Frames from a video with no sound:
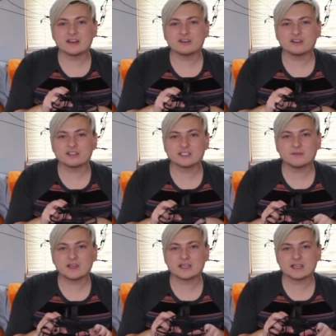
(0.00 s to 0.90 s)
candle or
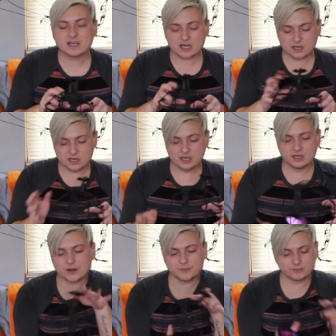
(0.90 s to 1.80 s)
something in here.
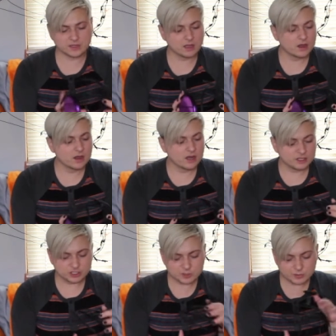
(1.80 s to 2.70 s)

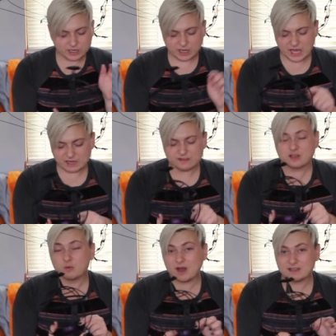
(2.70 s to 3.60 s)
you could put anything
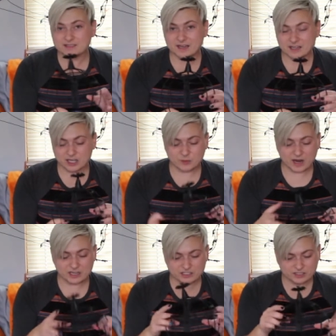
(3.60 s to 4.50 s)
you want inside here,
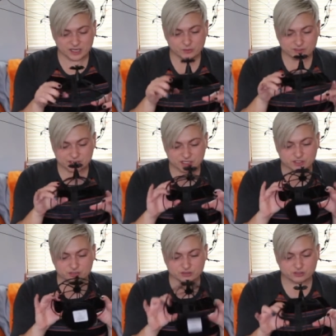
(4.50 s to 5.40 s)
but I just thought it was like
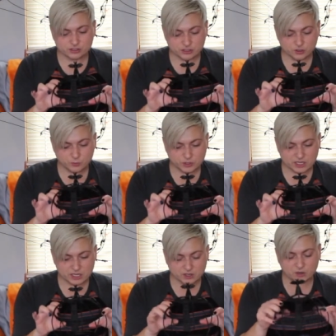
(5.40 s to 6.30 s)
super
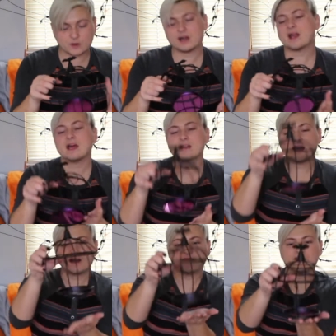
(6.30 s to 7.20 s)
cute and I had to
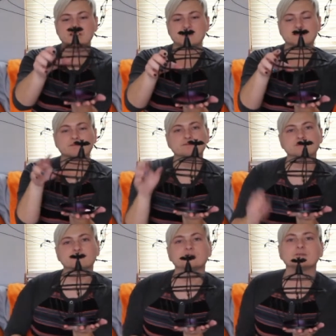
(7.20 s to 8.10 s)
have this.
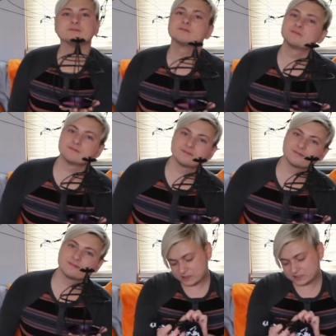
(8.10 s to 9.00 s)

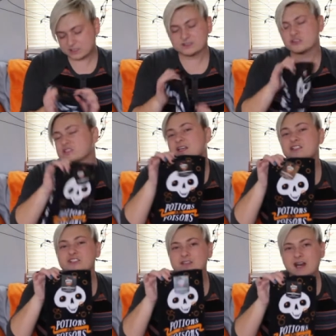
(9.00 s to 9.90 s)
This is just
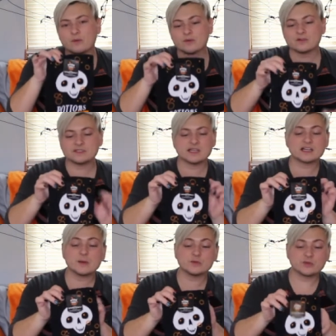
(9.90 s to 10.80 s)
kitchen towels. It
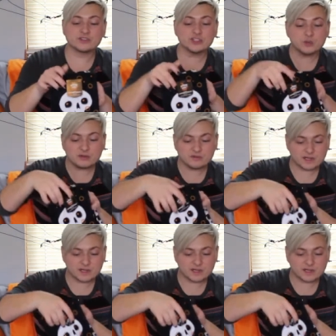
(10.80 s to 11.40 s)
comes with two of